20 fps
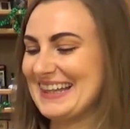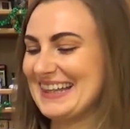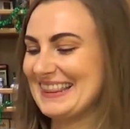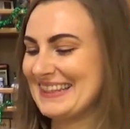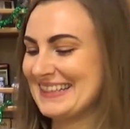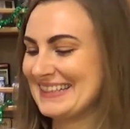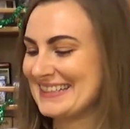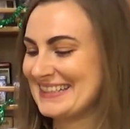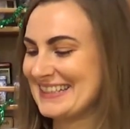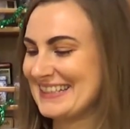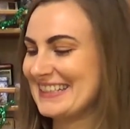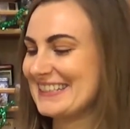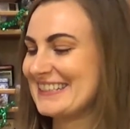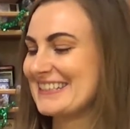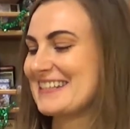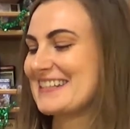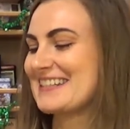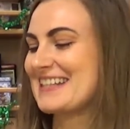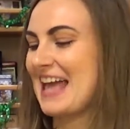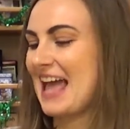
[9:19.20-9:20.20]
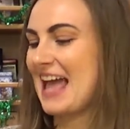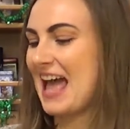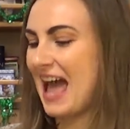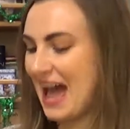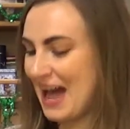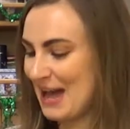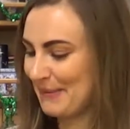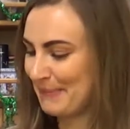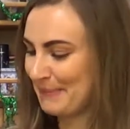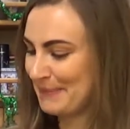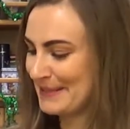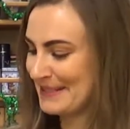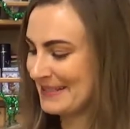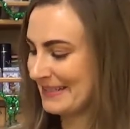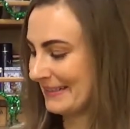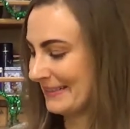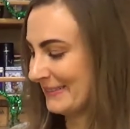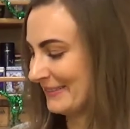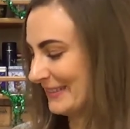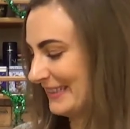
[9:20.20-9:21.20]
This looks
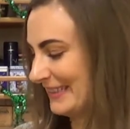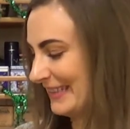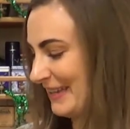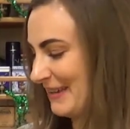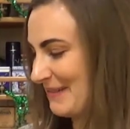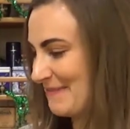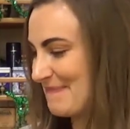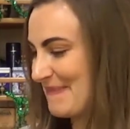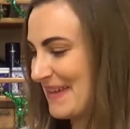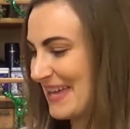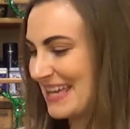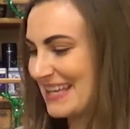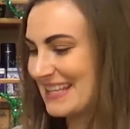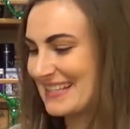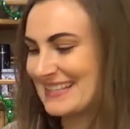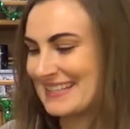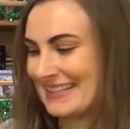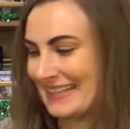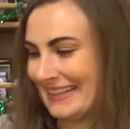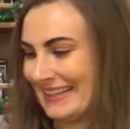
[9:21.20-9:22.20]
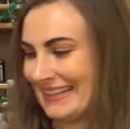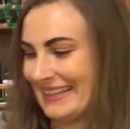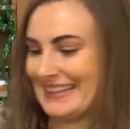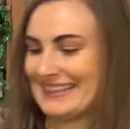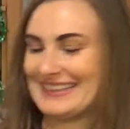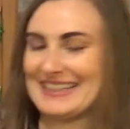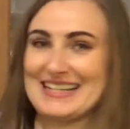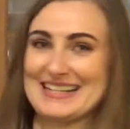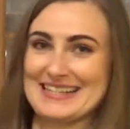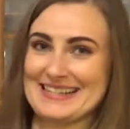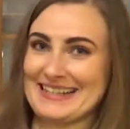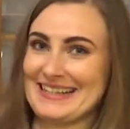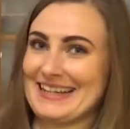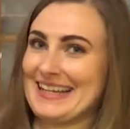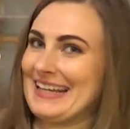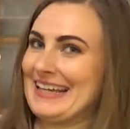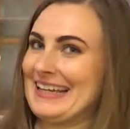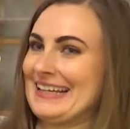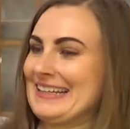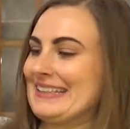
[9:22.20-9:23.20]
absolutely amazing, doesn't
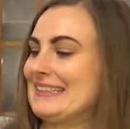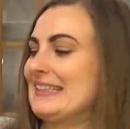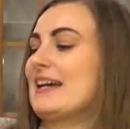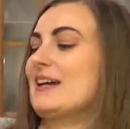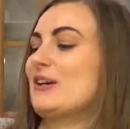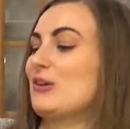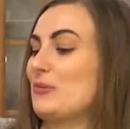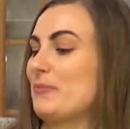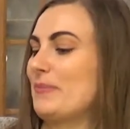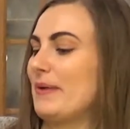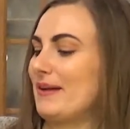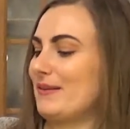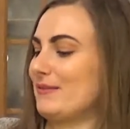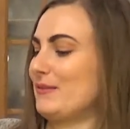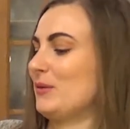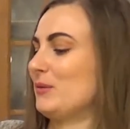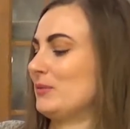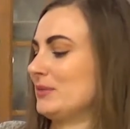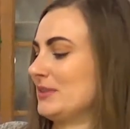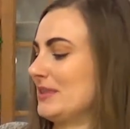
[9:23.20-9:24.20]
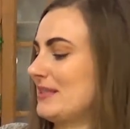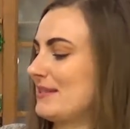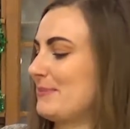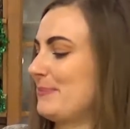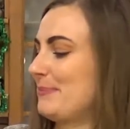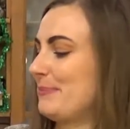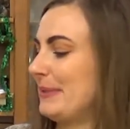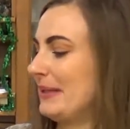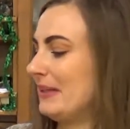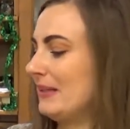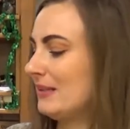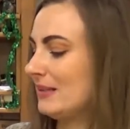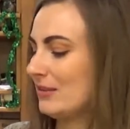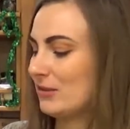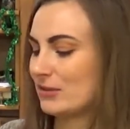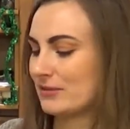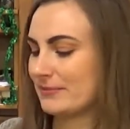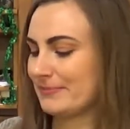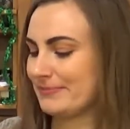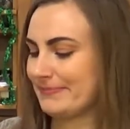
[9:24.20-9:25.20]
it? I hope I won't spill
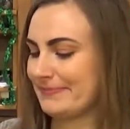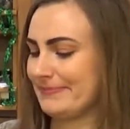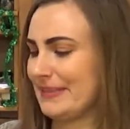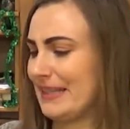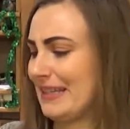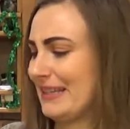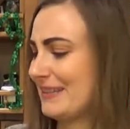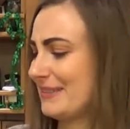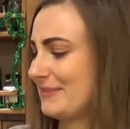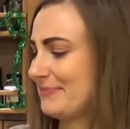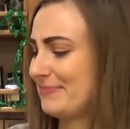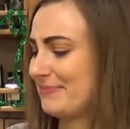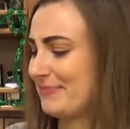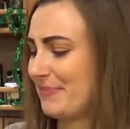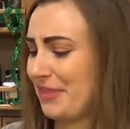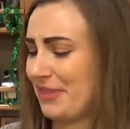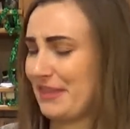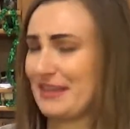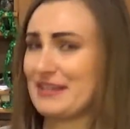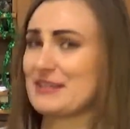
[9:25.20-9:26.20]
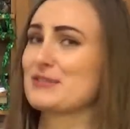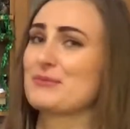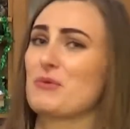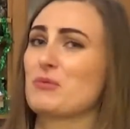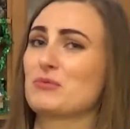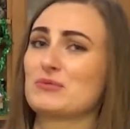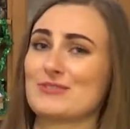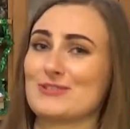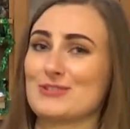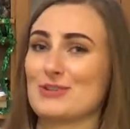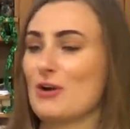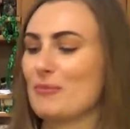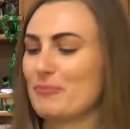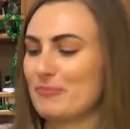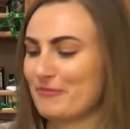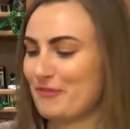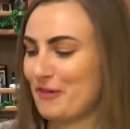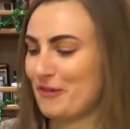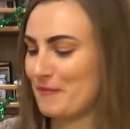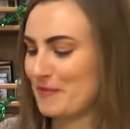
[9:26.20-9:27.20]
or like things won't
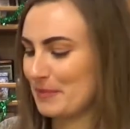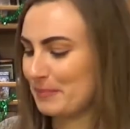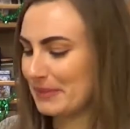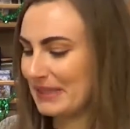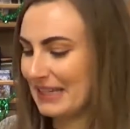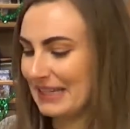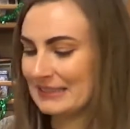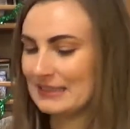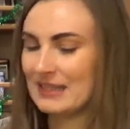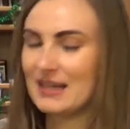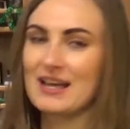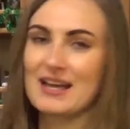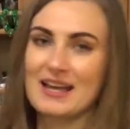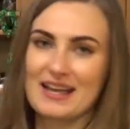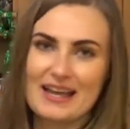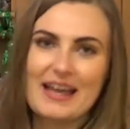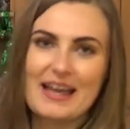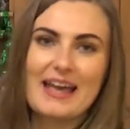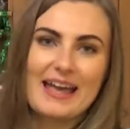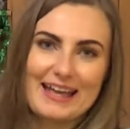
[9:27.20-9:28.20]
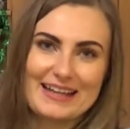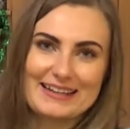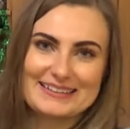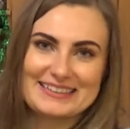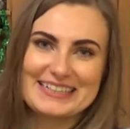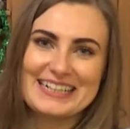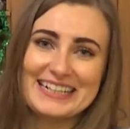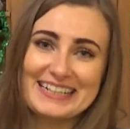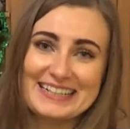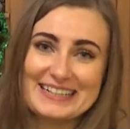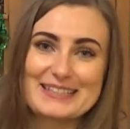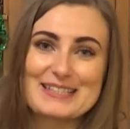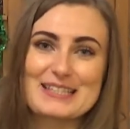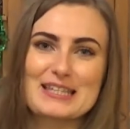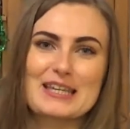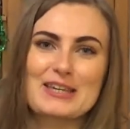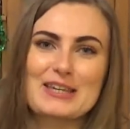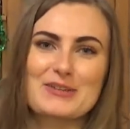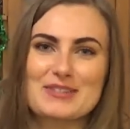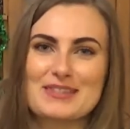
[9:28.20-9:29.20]
drop from the plate. And
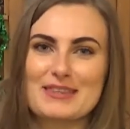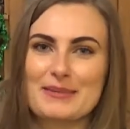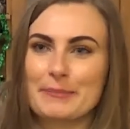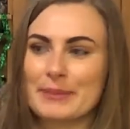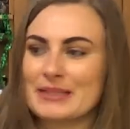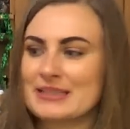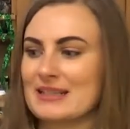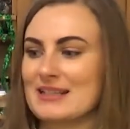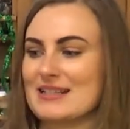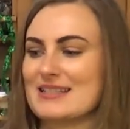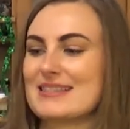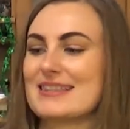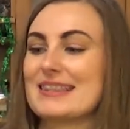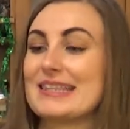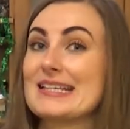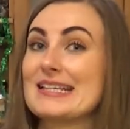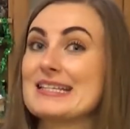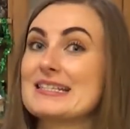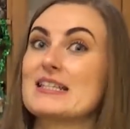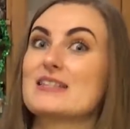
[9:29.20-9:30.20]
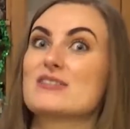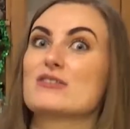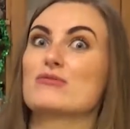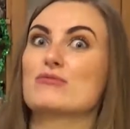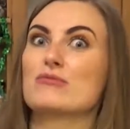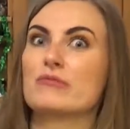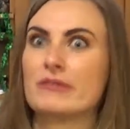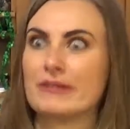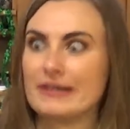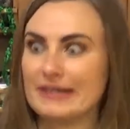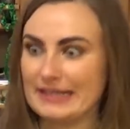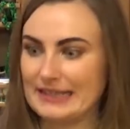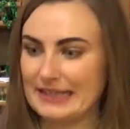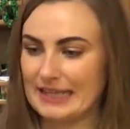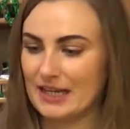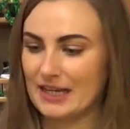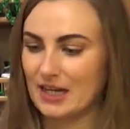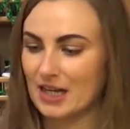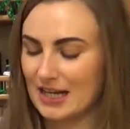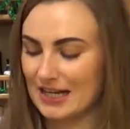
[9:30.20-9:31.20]
excuse the mittens, this is
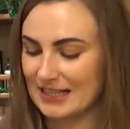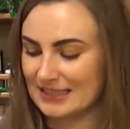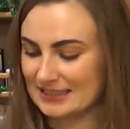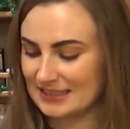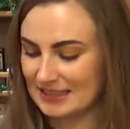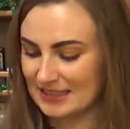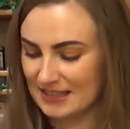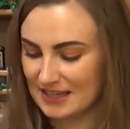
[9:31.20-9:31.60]
really hot.